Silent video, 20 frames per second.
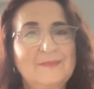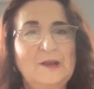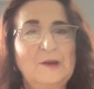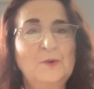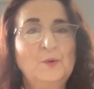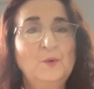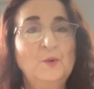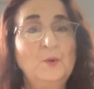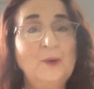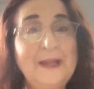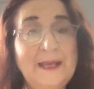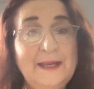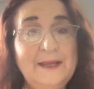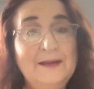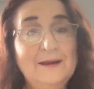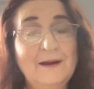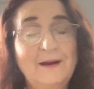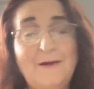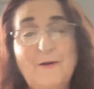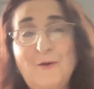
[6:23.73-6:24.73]

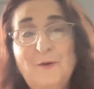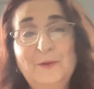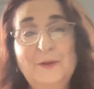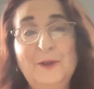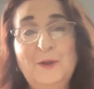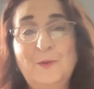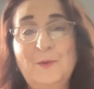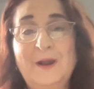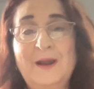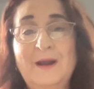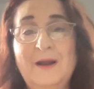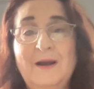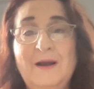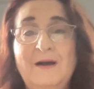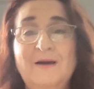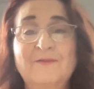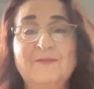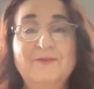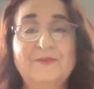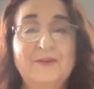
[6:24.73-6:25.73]
we are only aware
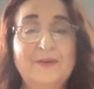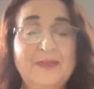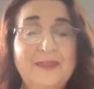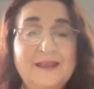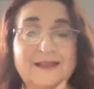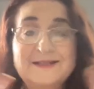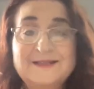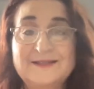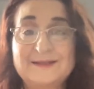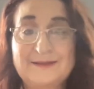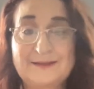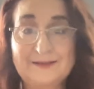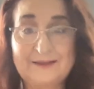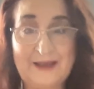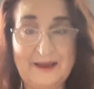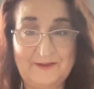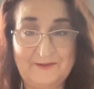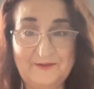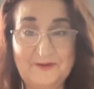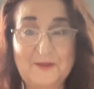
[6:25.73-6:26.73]
of this
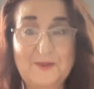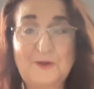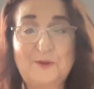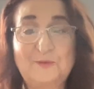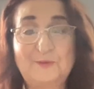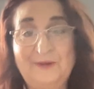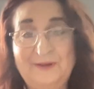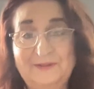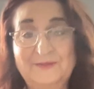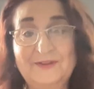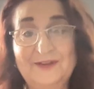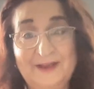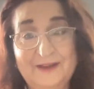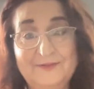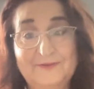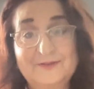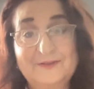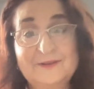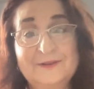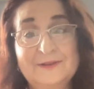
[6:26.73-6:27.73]
life that we've
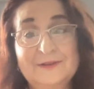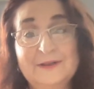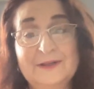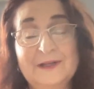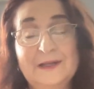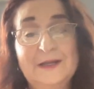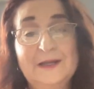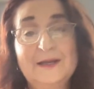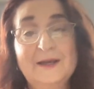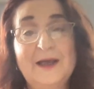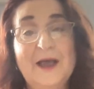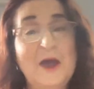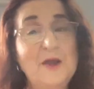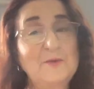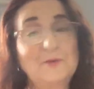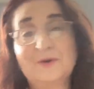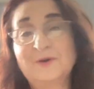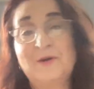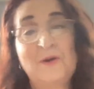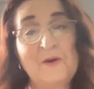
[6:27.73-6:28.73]
lived, and
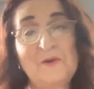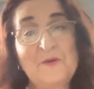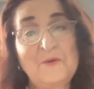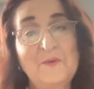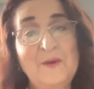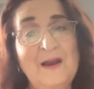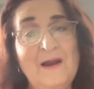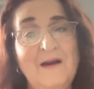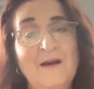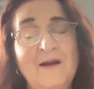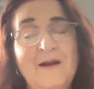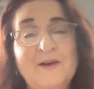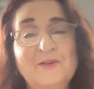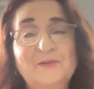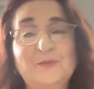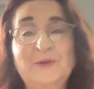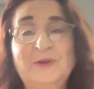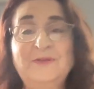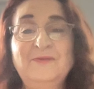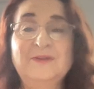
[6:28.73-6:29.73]
we're not aware of
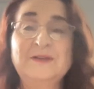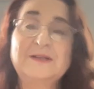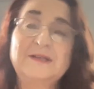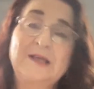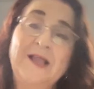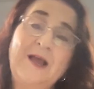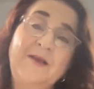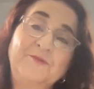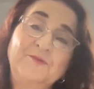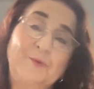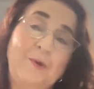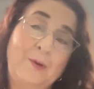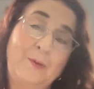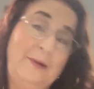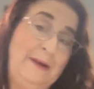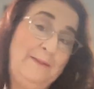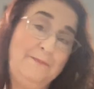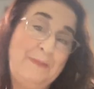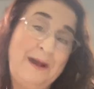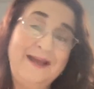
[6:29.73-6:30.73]
previous lives where
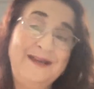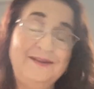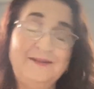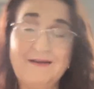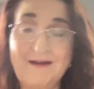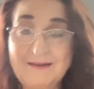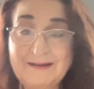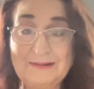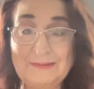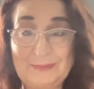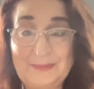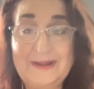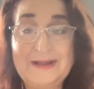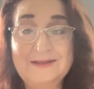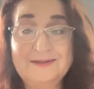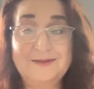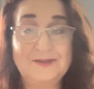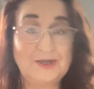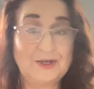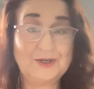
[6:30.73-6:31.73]
we might not have
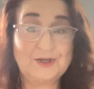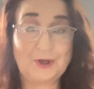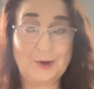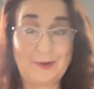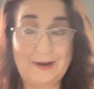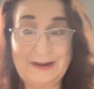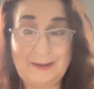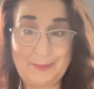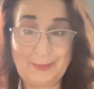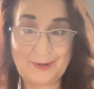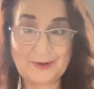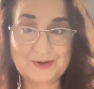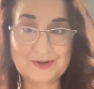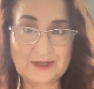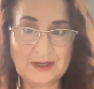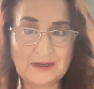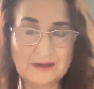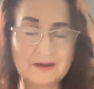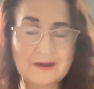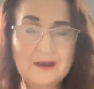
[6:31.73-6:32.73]
been such a great
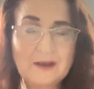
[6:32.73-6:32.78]
person